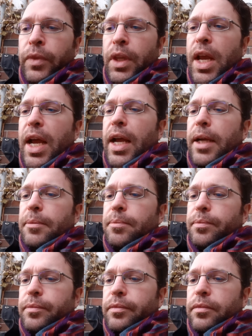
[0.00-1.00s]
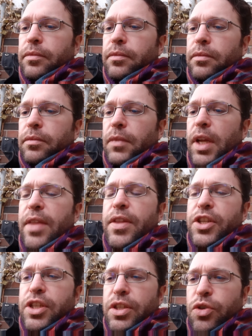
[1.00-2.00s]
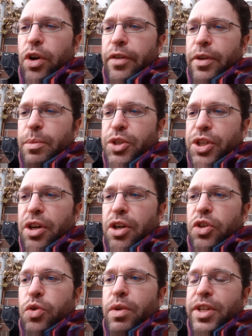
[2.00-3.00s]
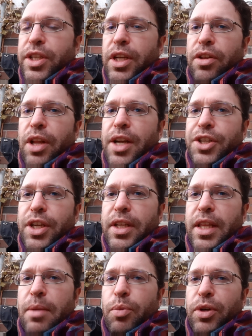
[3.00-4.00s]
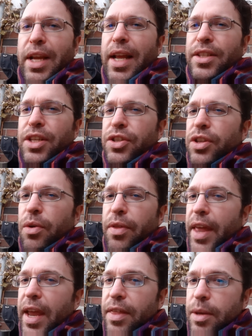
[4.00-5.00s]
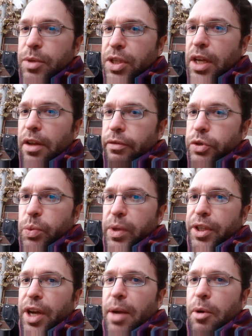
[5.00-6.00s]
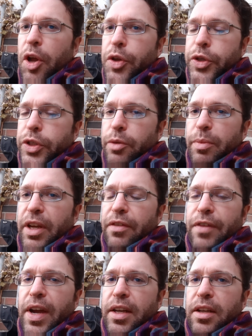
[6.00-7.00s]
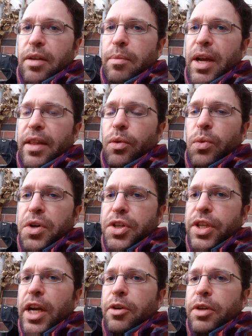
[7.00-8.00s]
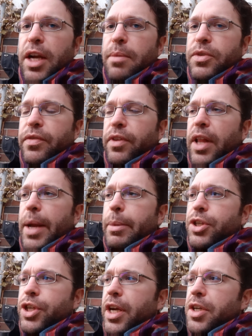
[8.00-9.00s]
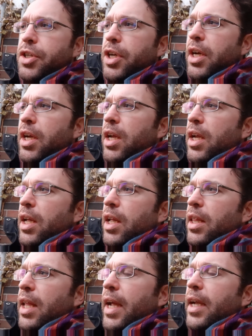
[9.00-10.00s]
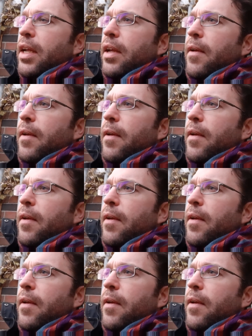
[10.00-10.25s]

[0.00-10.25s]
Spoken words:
In this sort of absurd, twistic logic that pretends as though they themselves will not also be affected by the worst outcomes of climate change. Like,